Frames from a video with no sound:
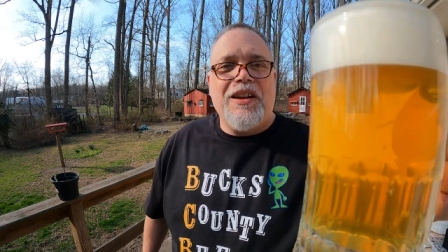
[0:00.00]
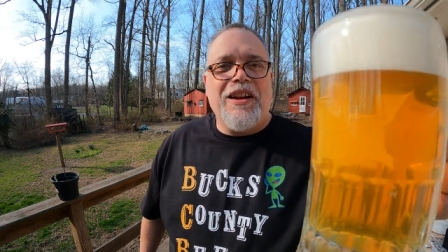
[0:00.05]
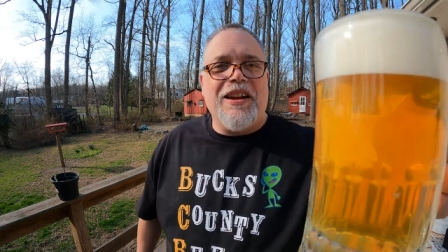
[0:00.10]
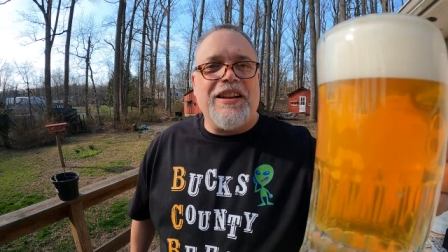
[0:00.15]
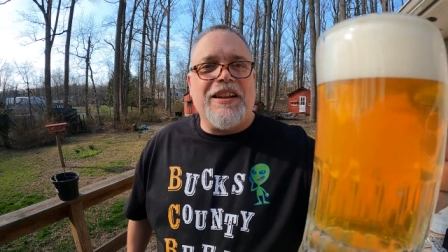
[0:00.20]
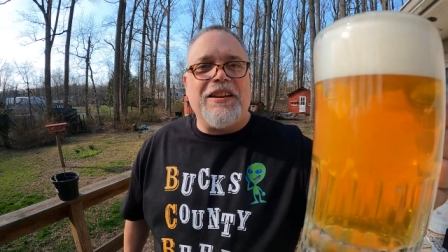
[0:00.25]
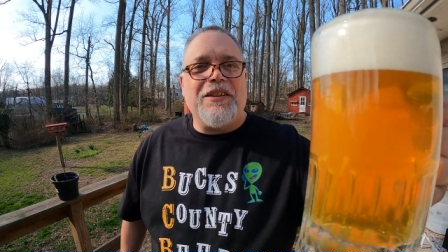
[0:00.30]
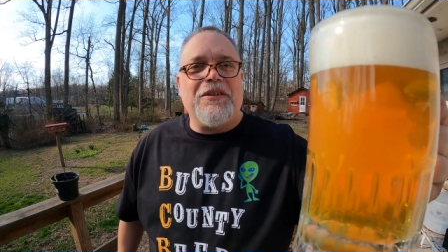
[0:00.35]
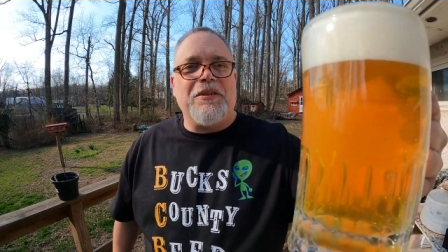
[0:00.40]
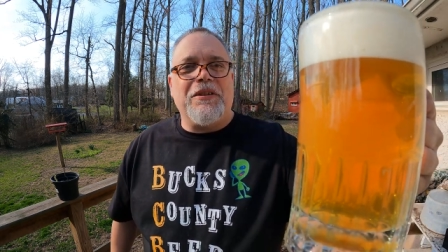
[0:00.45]

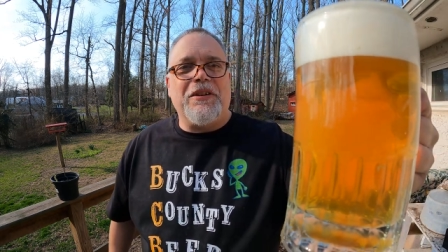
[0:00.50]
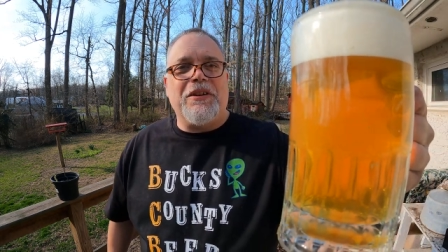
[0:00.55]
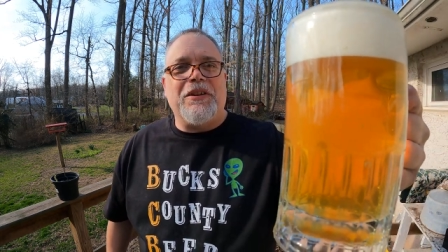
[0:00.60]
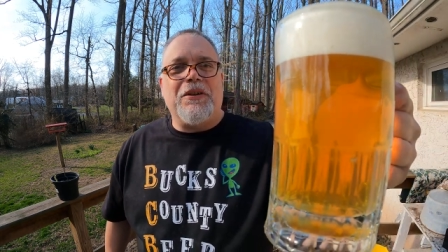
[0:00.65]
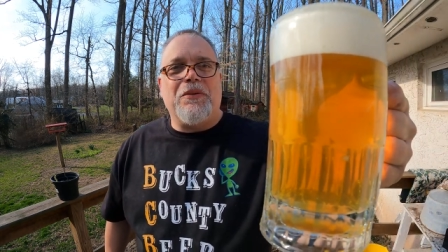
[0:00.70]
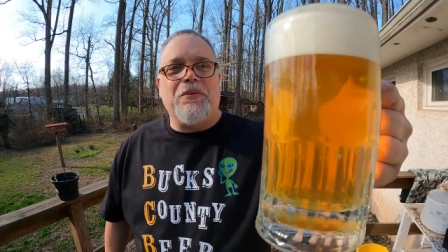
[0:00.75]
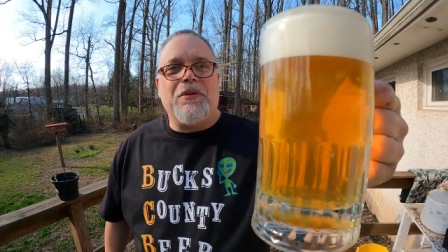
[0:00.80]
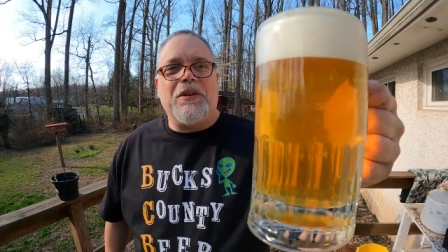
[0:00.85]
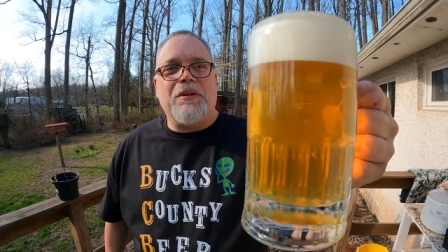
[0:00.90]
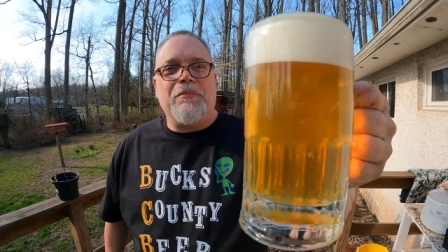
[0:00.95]
And I know you
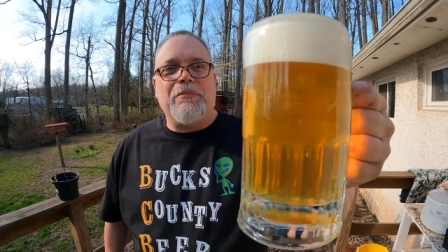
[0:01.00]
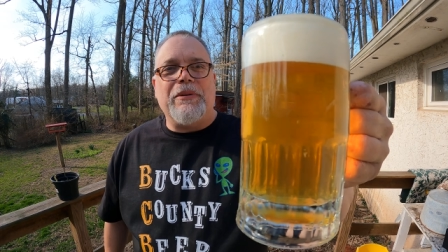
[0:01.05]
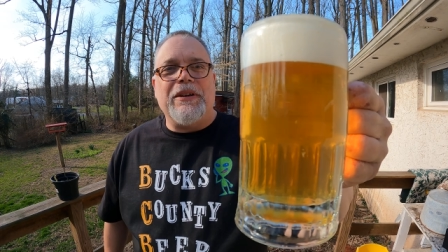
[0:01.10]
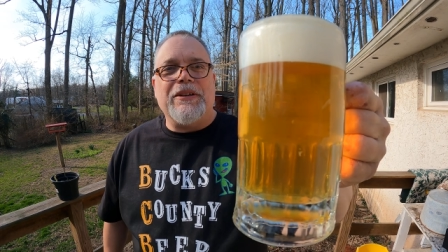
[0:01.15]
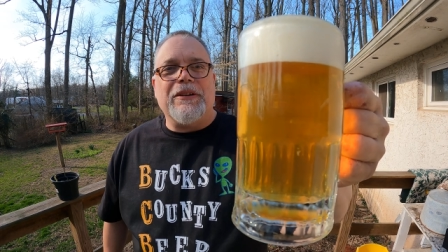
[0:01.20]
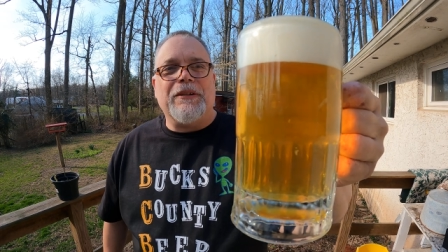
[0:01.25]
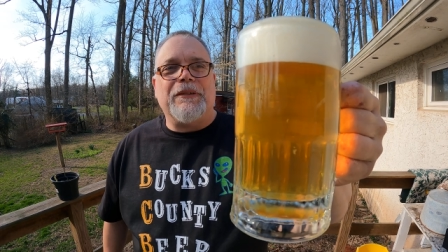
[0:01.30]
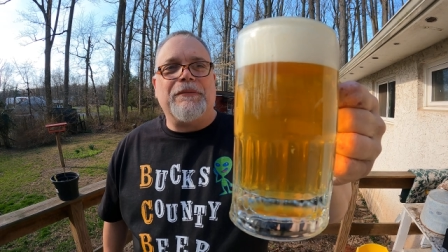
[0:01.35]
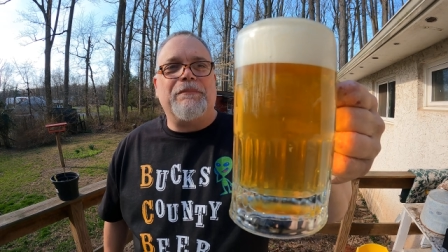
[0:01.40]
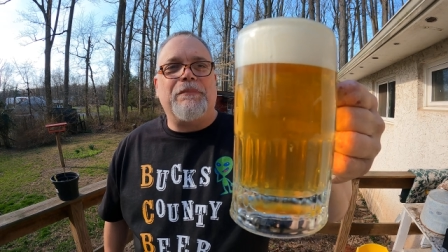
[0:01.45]
don't want a
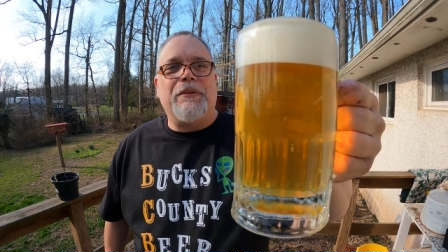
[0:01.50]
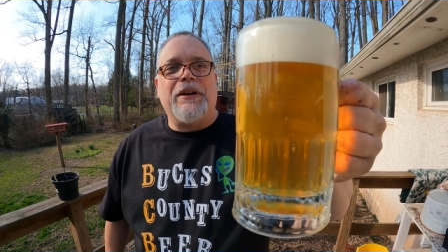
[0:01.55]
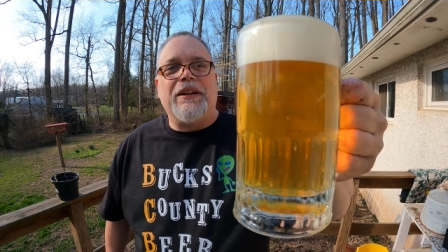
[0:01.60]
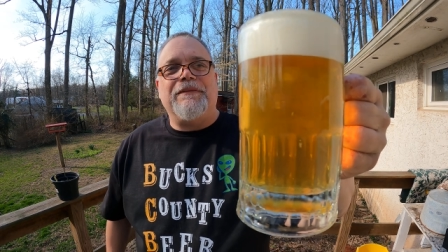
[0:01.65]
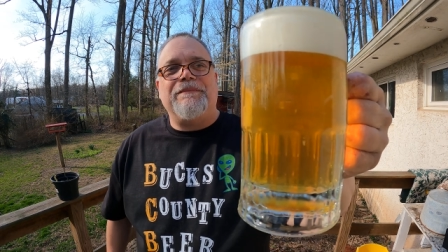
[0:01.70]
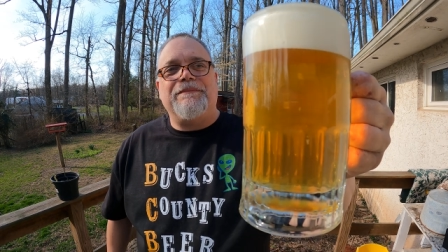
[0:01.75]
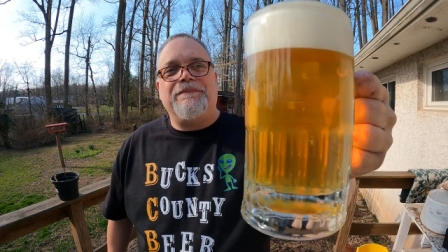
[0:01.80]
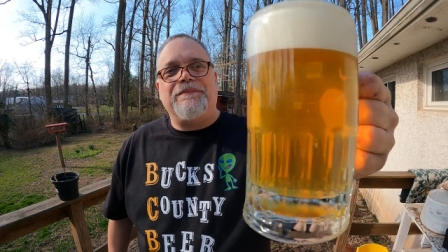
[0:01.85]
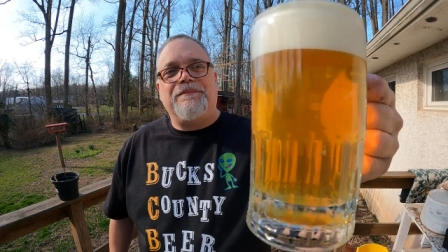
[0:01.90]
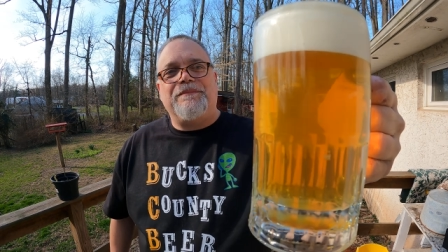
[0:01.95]
beer, but
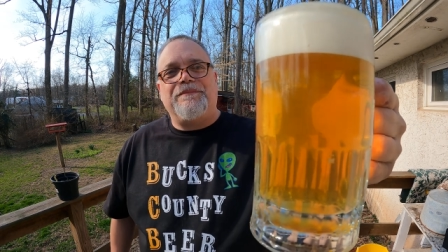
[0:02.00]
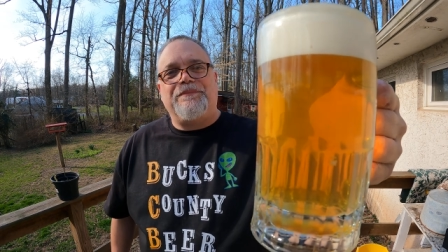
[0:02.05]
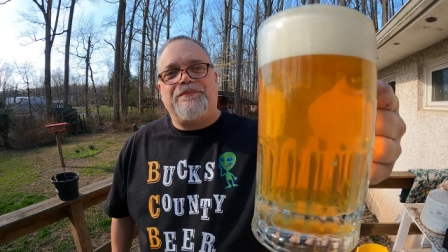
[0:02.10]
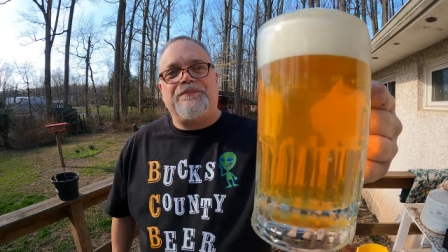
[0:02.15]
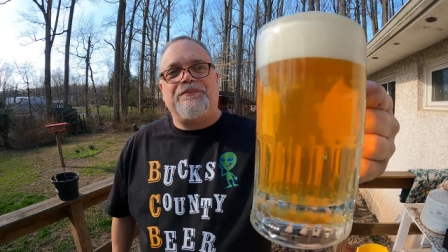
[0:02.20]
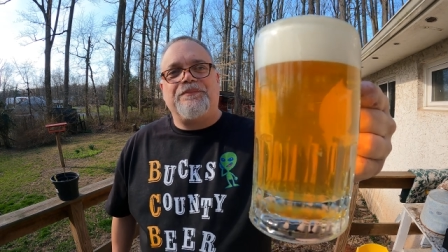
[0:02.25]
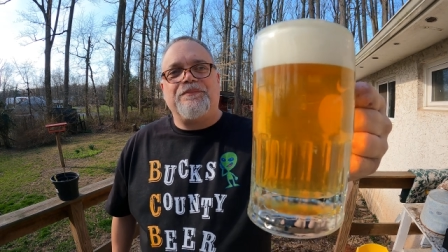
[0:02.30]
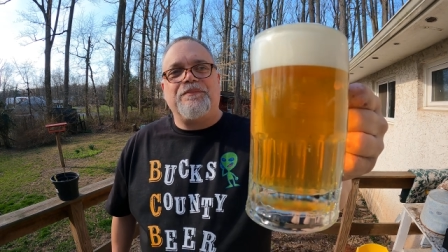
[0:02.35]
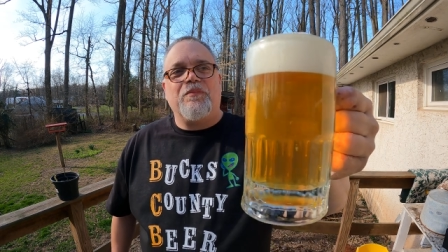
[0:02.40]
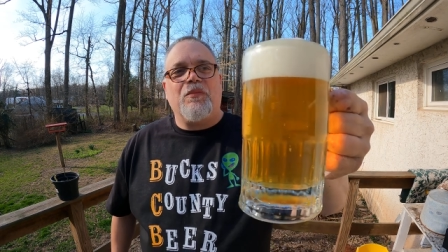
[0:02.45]

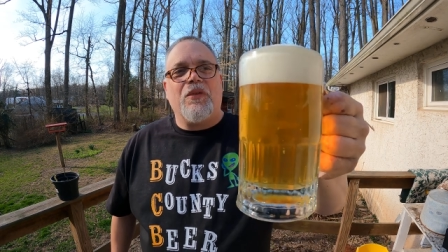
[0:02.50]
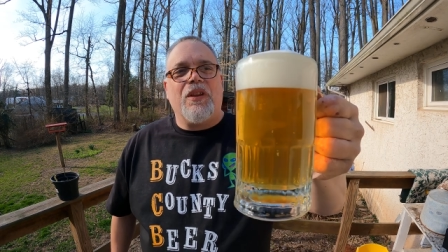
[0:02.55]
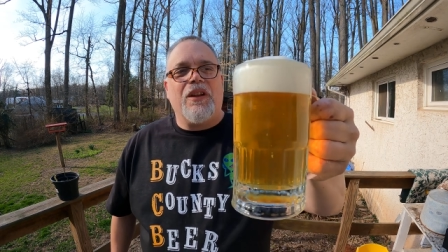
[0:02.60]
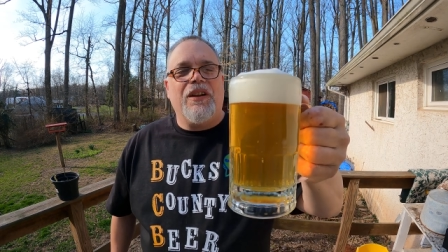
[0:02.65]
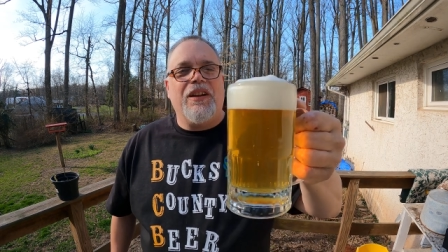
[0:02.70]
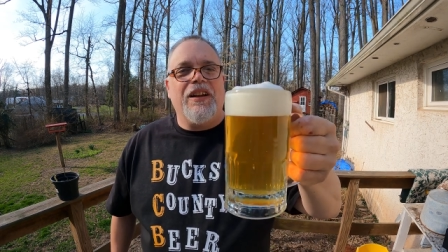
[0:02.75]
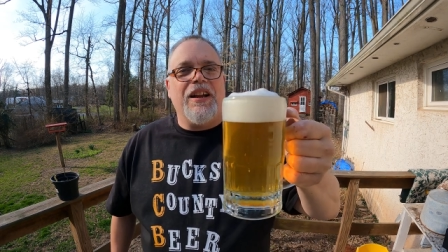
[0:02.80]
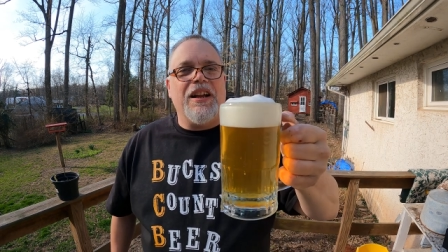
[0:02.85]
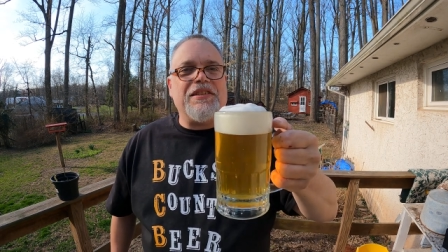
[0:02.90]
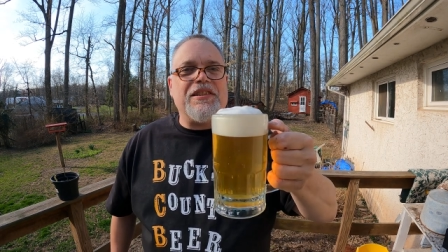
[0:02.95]

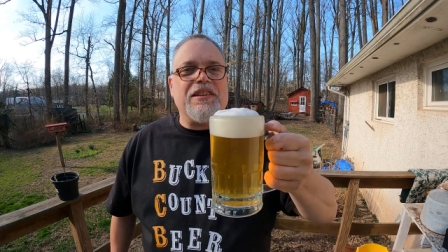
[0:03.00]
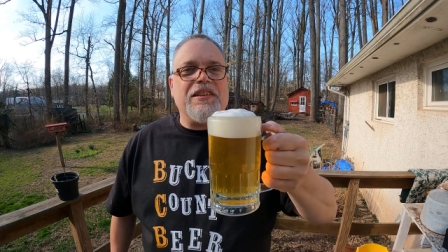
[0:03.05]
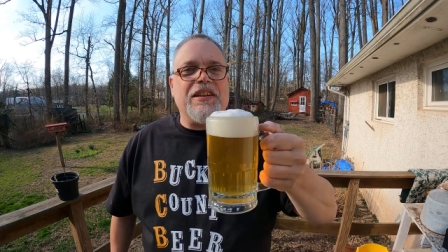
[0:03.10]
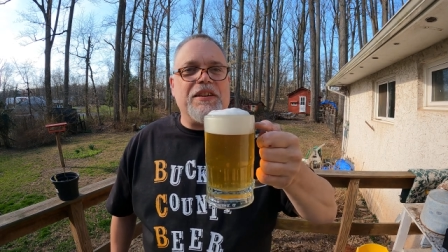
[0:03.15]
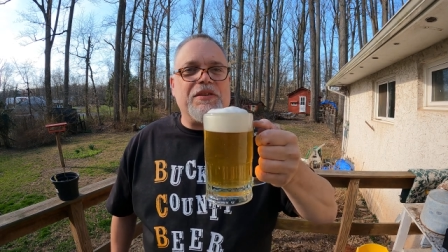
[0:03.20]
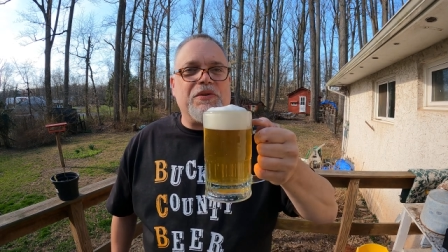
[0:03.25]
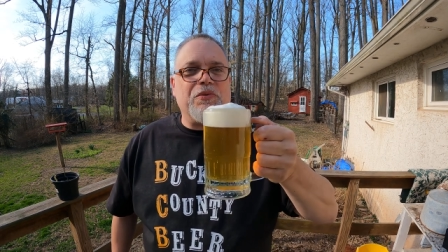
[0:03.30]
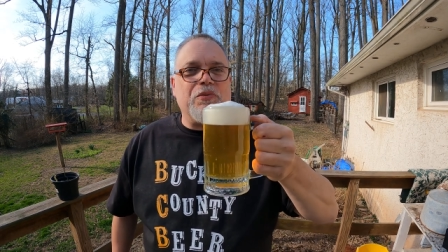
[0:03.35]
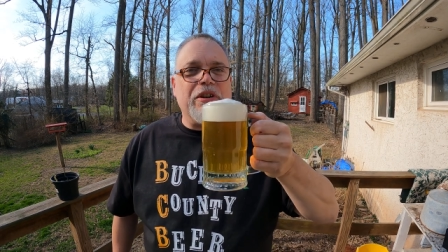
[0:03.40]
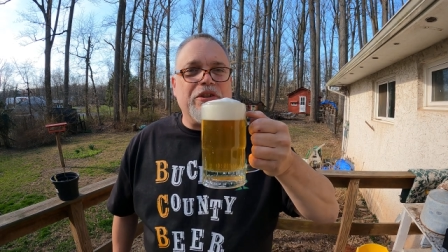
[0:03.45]
it's a
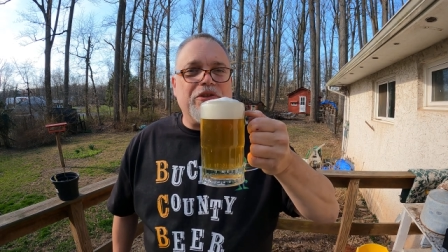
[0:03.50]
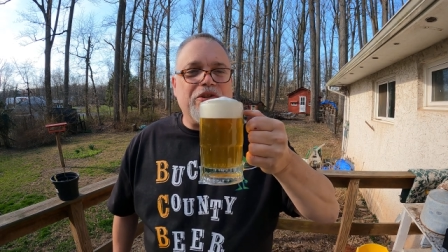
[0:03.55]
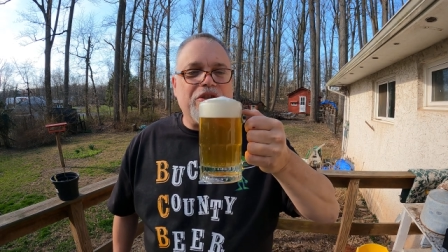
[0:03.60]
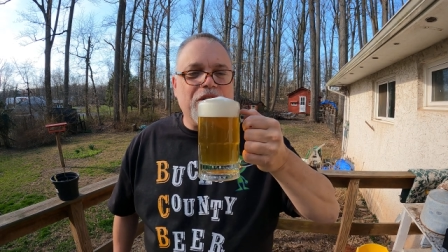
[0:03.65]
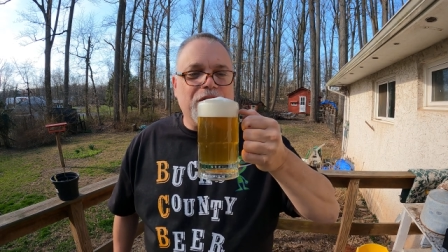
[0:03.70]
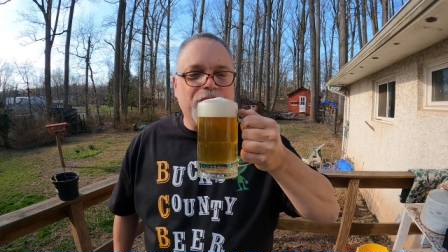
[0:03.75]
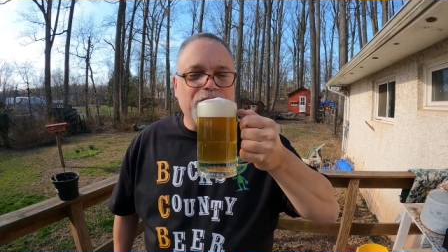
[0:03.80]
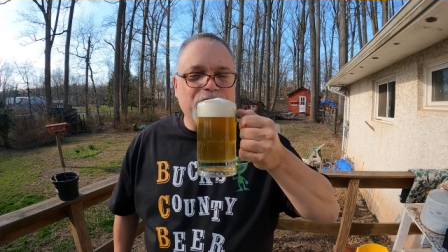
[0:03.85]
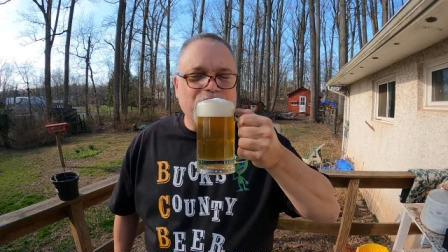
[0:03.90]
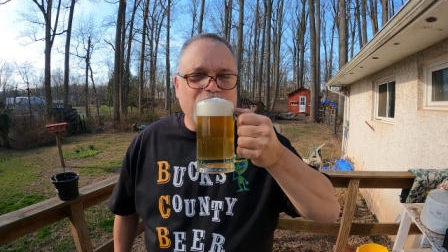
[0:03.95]
nice wish.